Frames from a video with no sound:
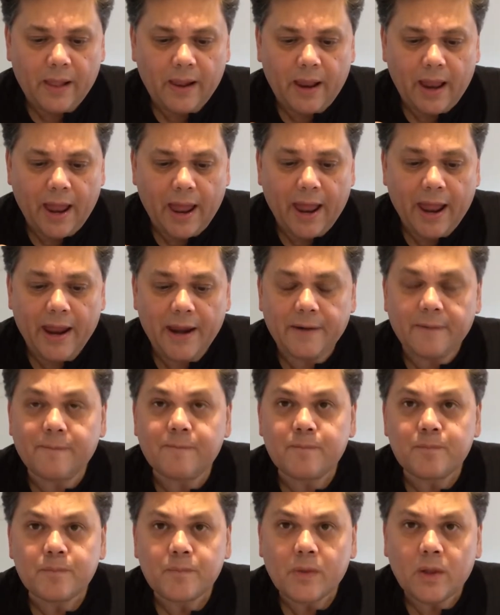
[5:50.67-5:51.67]
and
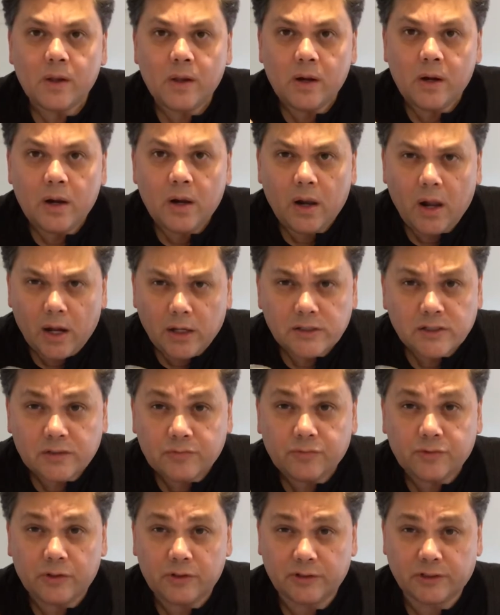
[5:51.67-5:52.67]
ask them
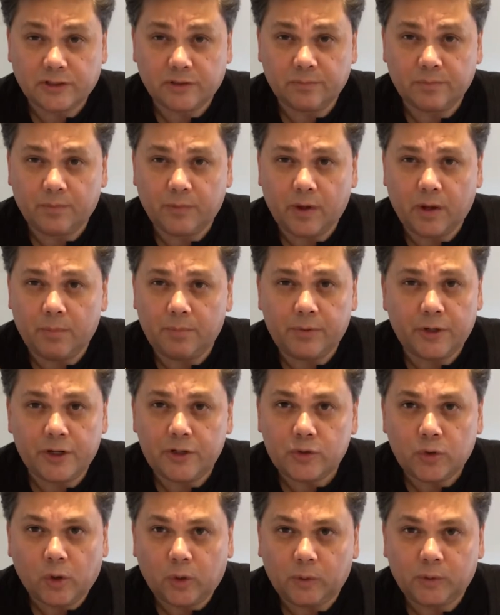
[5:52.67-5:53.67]
for a bread
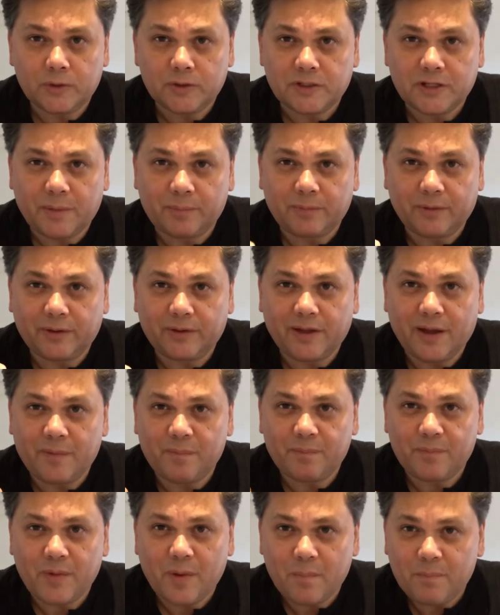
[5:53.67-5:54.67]
roll or something like
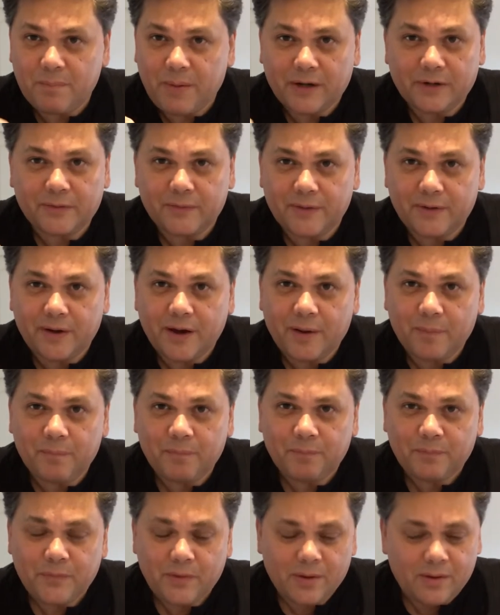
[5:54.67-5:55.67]
that. Butter it
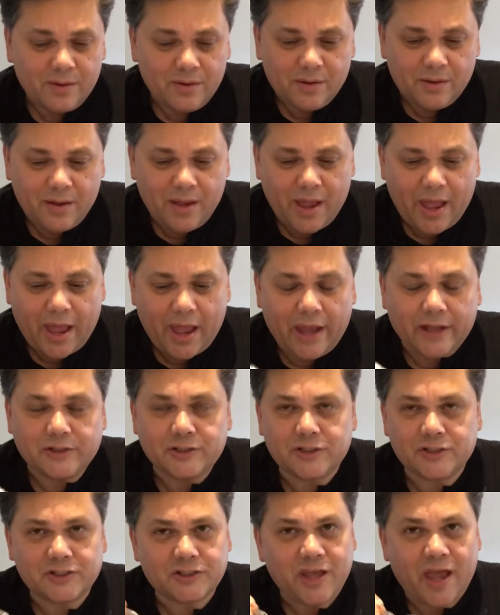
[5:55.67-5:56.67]
up, and
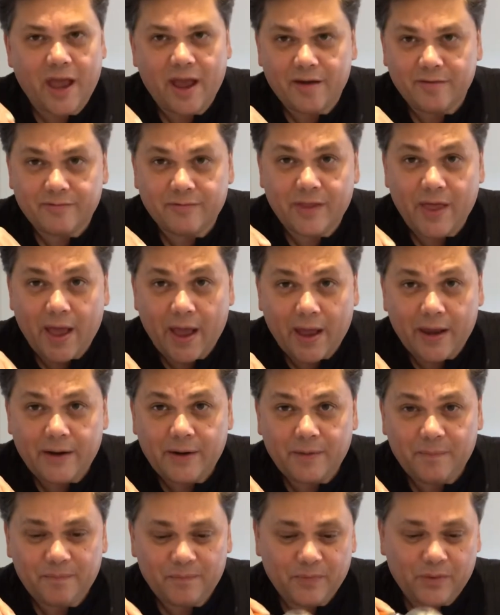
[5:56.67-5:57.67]
just have
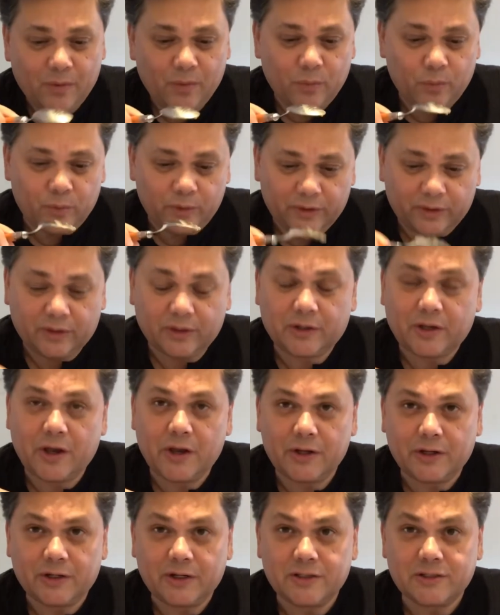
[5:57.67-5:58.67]
that with the
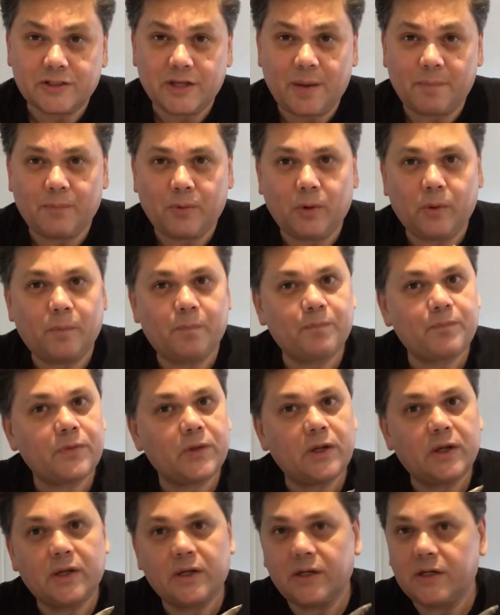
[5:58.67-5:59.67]
coconut sambal.
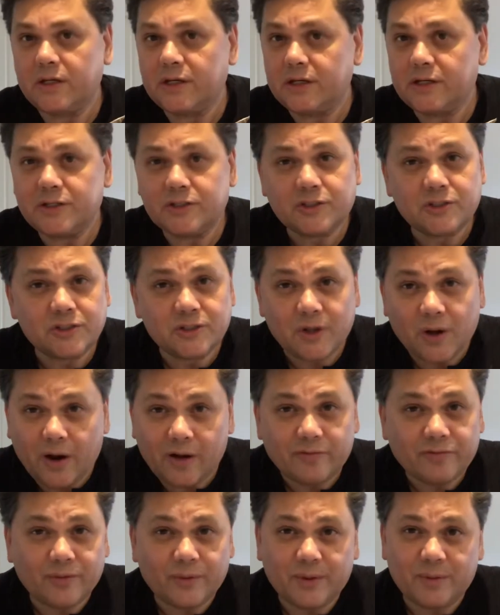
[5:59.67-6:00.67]
It is to die
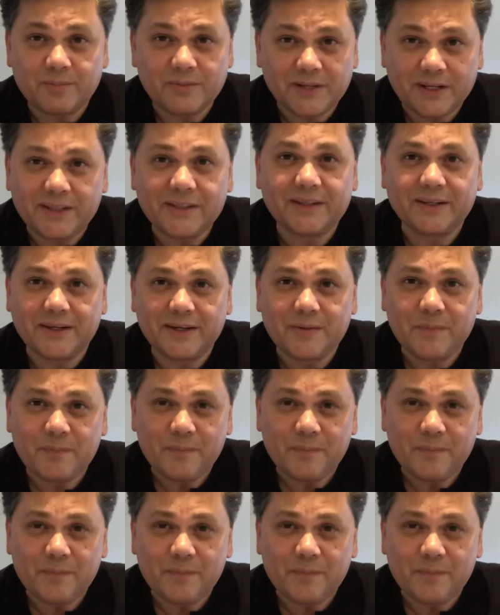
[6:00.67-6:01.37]
for, I'm telling you.